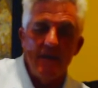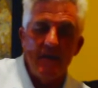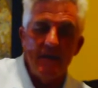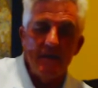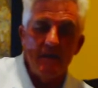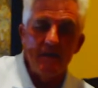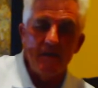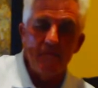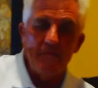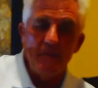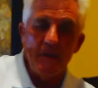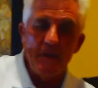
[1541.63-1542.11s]

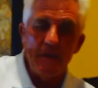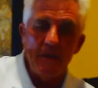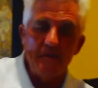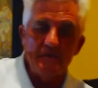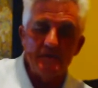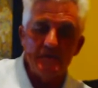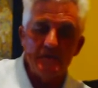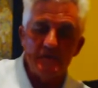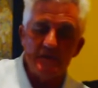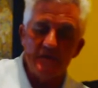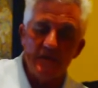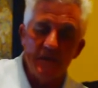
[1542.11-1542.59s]
And it'll
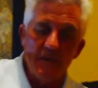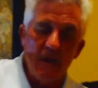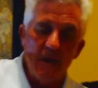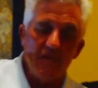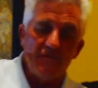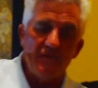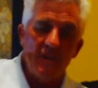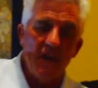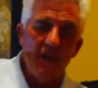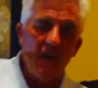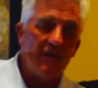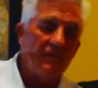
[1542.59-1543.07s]
be just
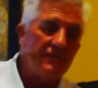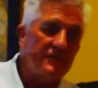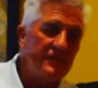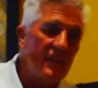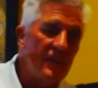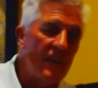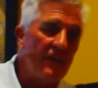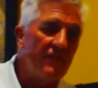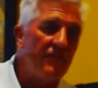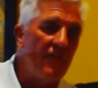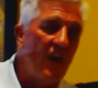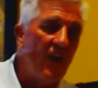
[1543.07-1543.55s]
enough to have, say,